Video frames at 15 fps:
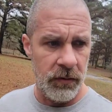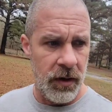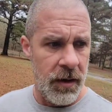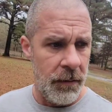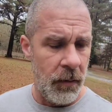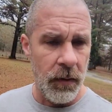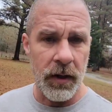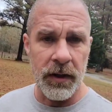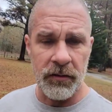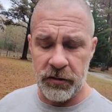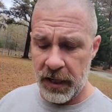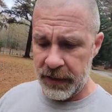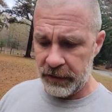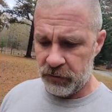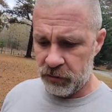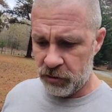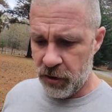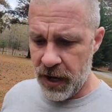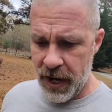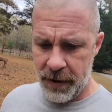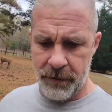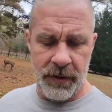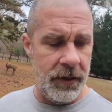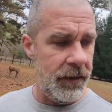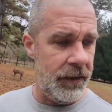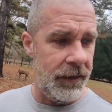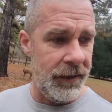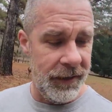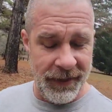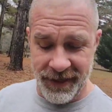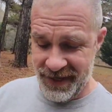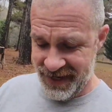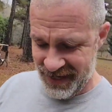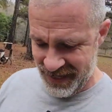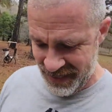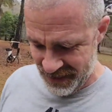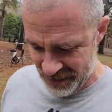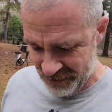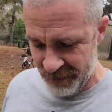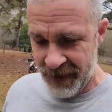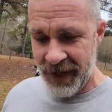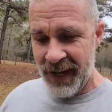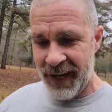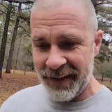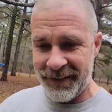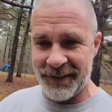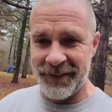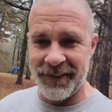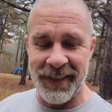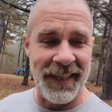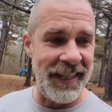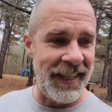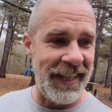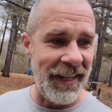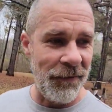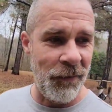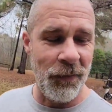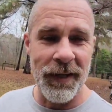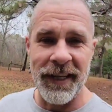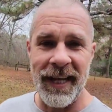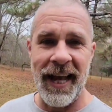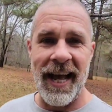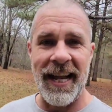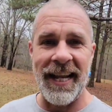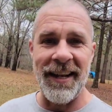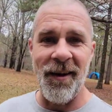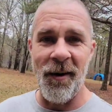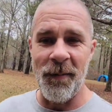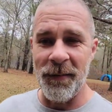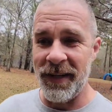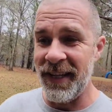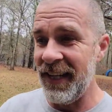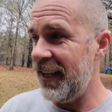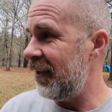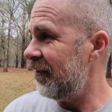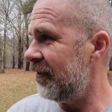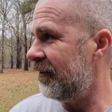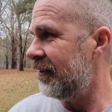But we're going to check this trap and see if we got an armadillo.